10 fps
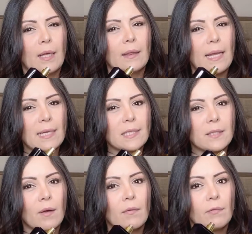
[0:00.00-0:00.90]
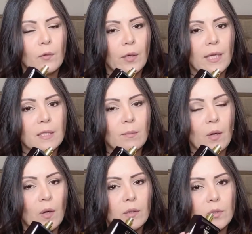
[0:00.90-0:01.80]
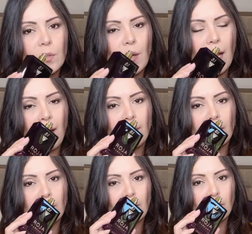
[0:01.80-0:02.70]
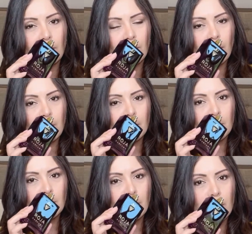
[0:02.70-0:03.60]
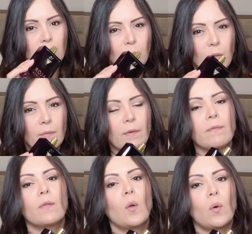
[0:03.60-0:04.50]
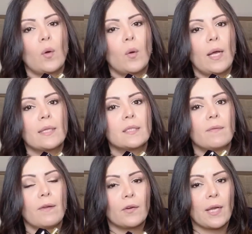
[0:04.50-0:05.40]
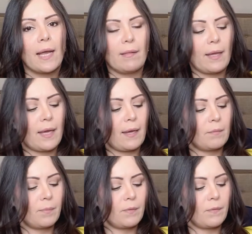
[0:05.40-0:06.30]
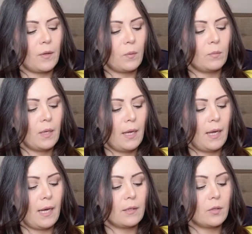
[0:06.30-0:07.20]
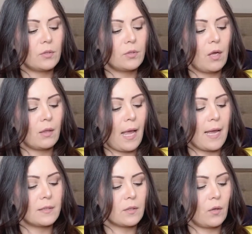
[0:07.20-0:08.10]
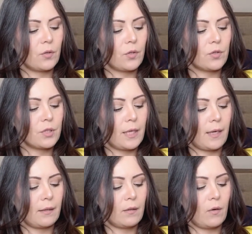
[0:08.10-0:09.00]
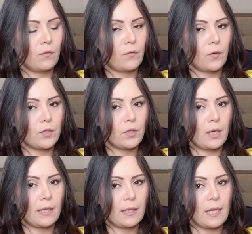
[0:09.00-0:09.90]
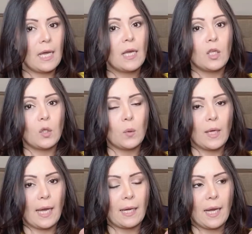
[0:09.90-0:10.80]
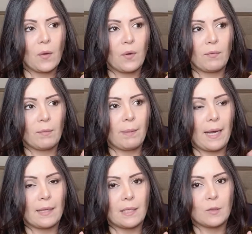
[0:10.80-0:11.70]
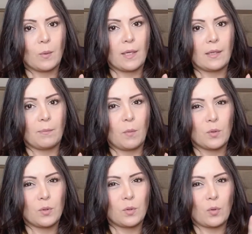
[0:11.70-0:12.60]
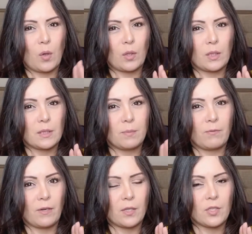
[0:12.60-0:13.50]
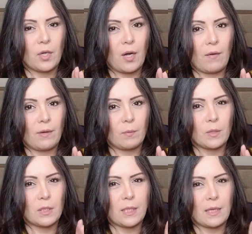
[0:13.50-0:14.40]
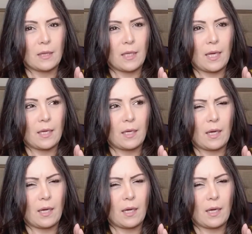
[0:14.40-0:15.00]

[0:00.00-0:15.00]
less fruity smell. It doesn't have anything fruity. It's more of a floral. It's a very elegant perfume. It does not last on your skin, unfortunately. You can, however, buy this one in the most strongest version of it, which is, I think,